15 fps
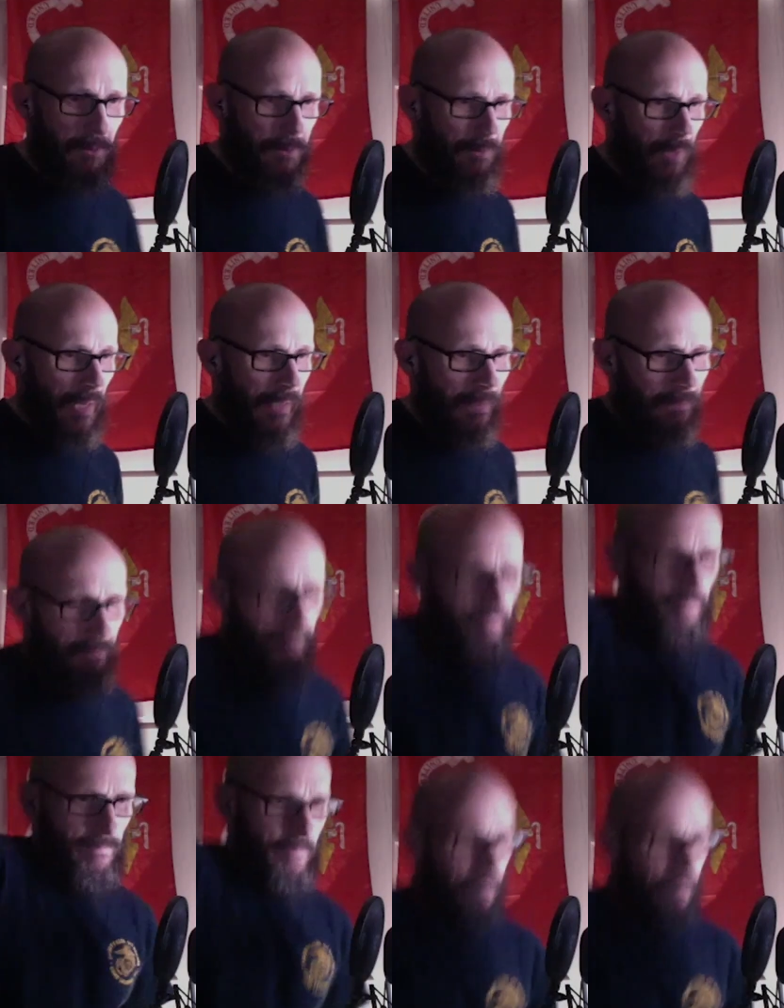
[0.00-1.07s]
like
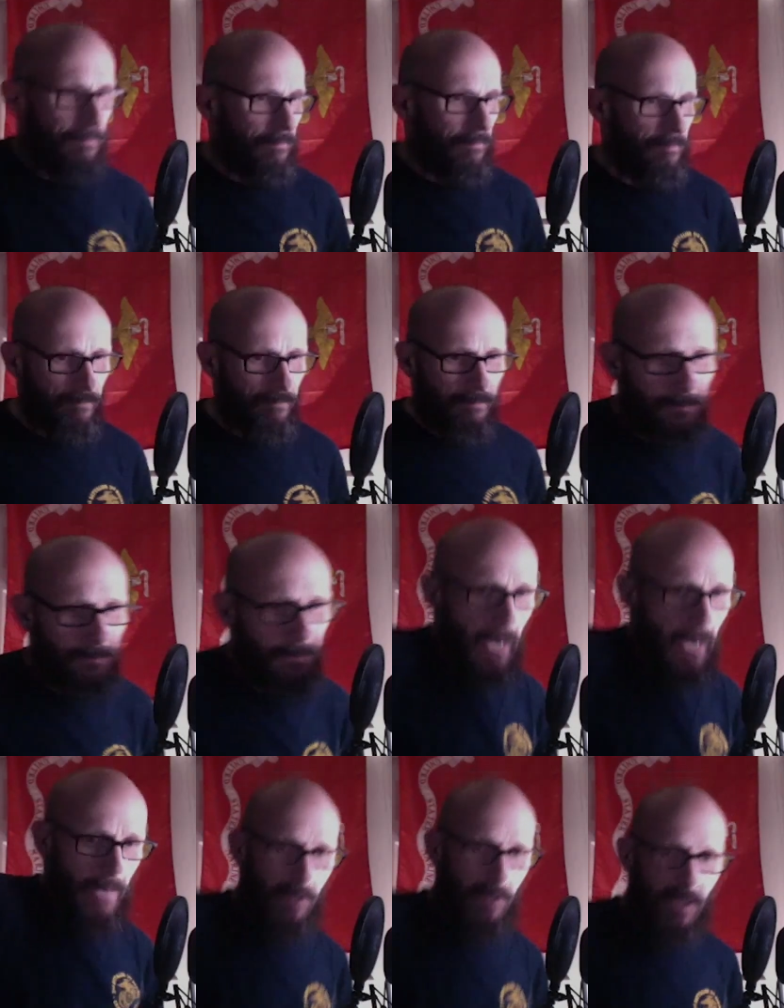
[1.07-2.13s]

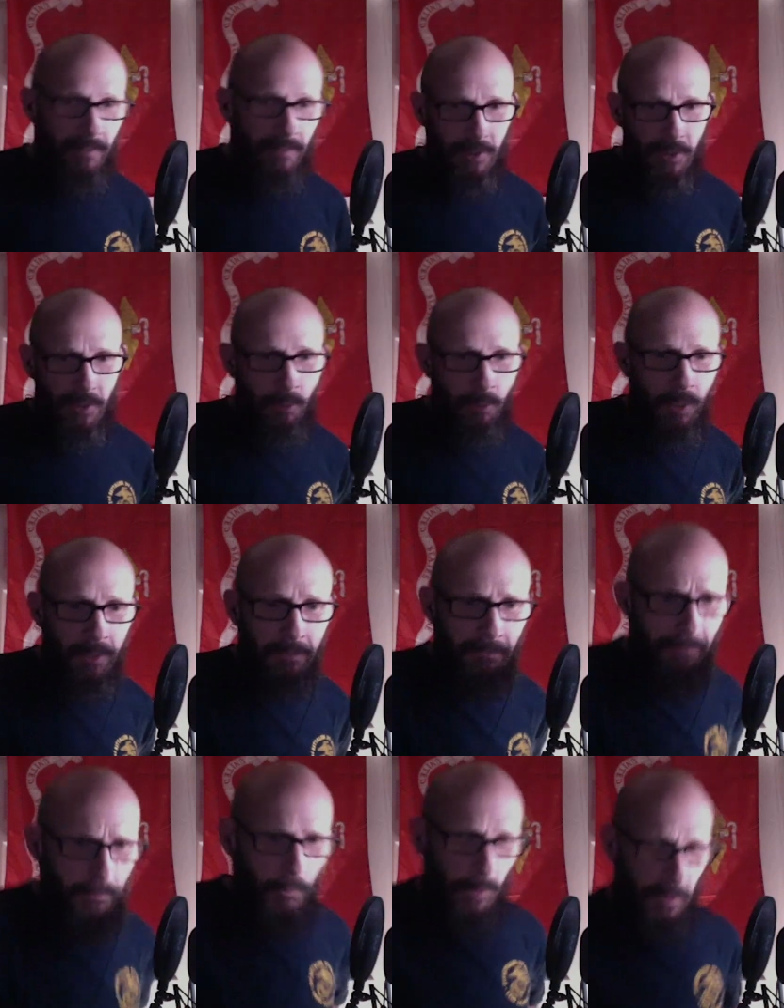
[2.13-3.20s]
5'11",
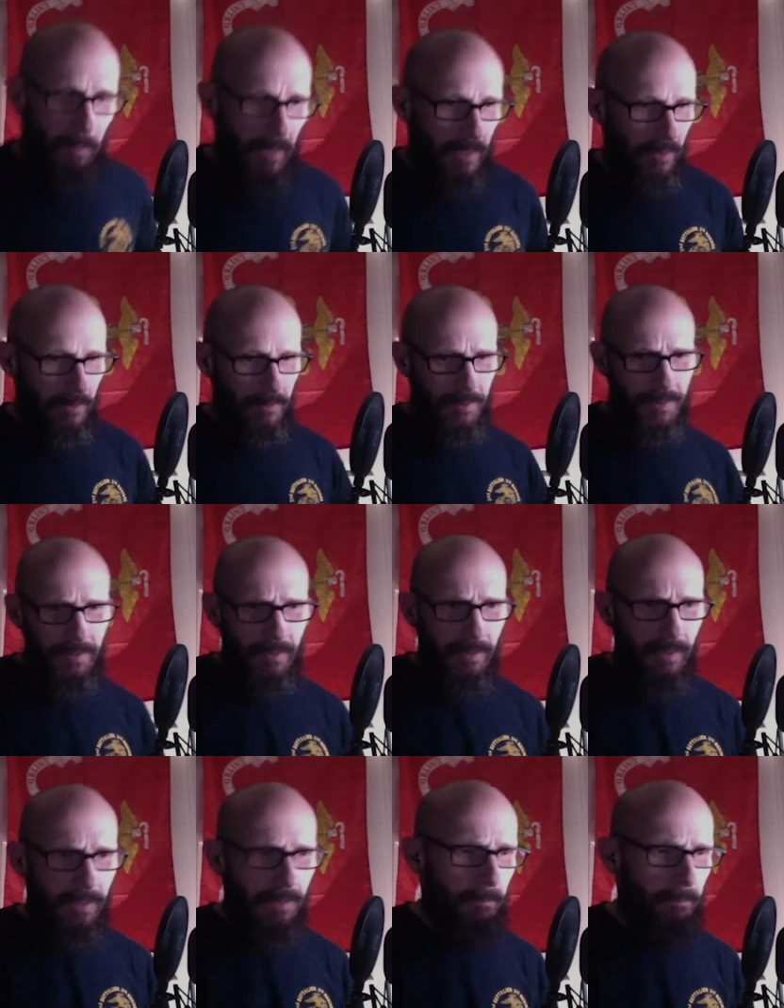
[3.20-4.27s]
240 pounds,
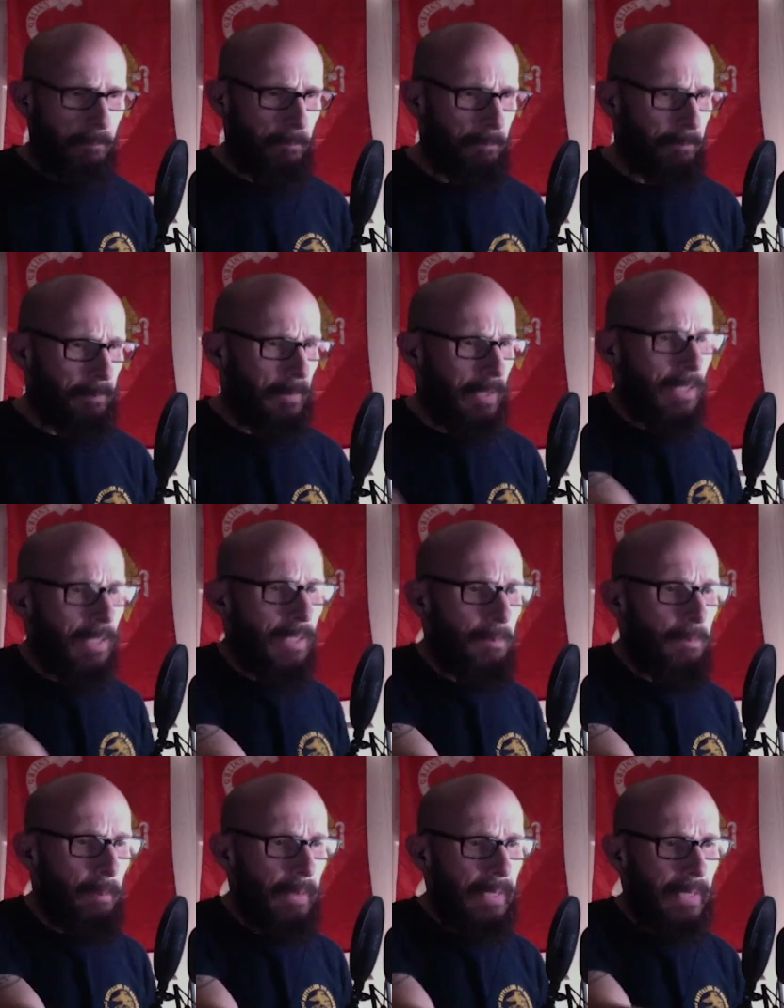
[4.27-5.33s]

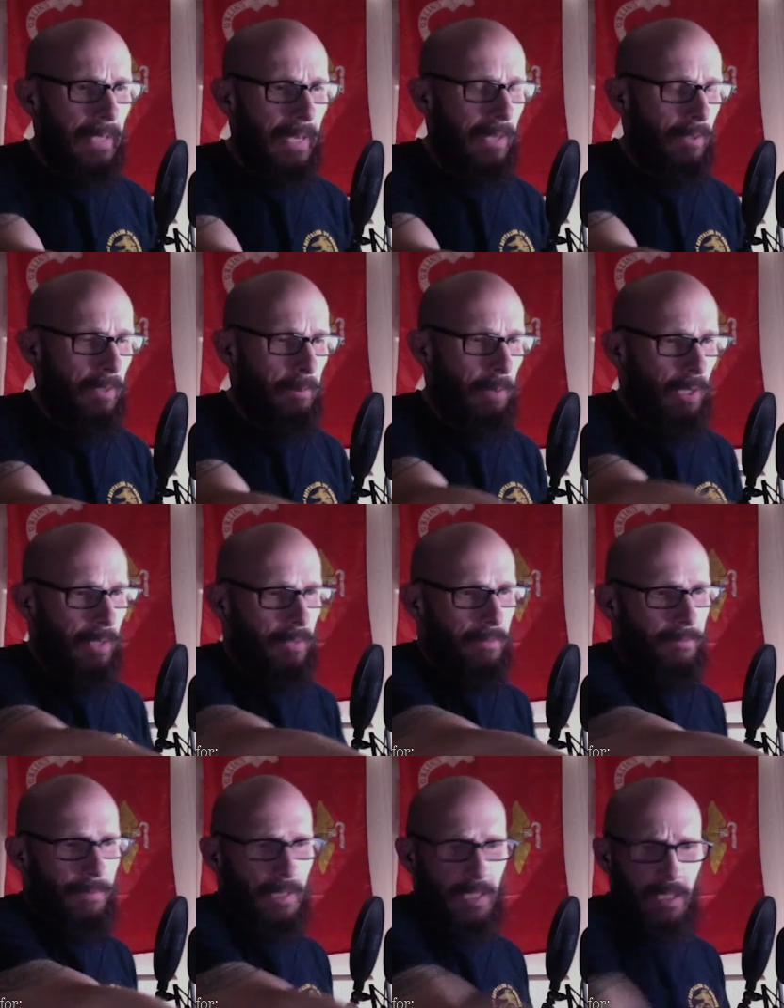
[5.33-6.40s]
big Harry Potter
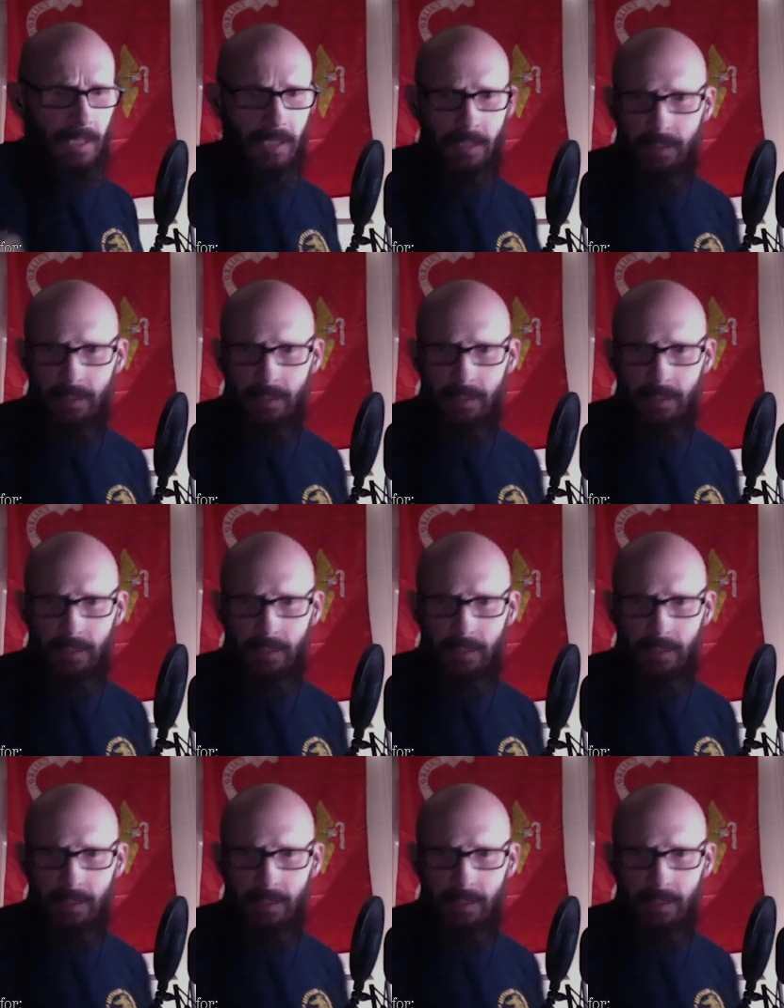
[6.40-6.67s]
fan.